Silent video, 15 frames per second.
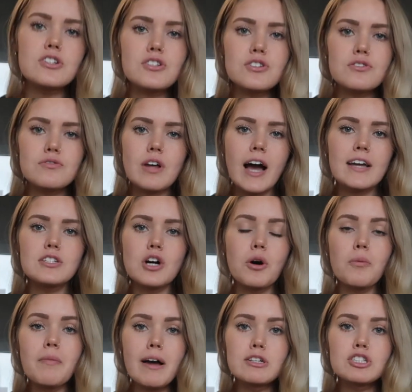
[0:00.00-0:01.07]

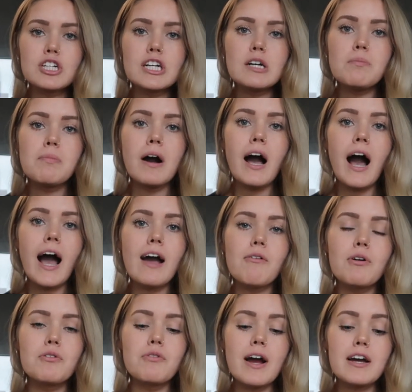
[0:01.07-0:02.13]
don't measure, but I
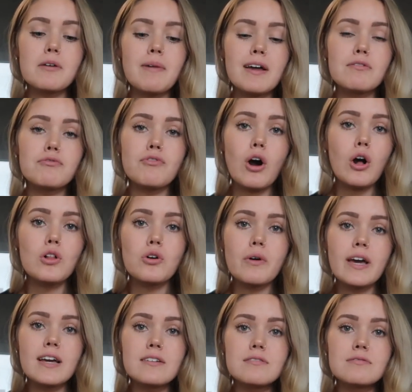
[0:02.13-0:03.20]
would recommend
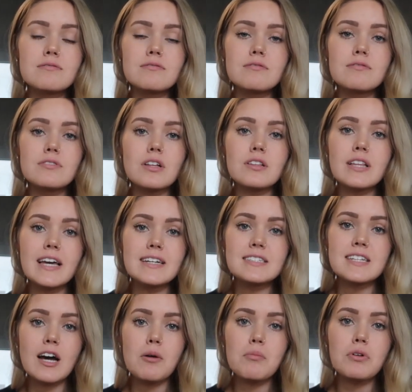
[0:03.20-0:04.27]
following the link
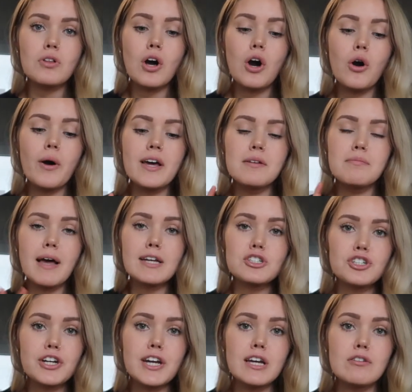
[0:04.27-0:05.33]
down below and
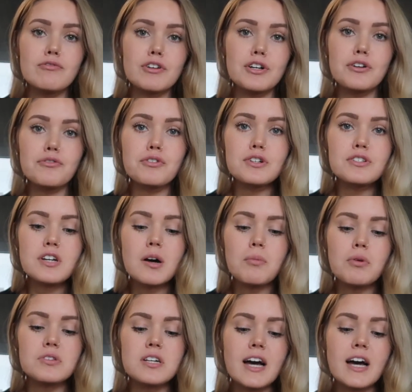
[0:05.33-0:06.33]
measuring for your first couple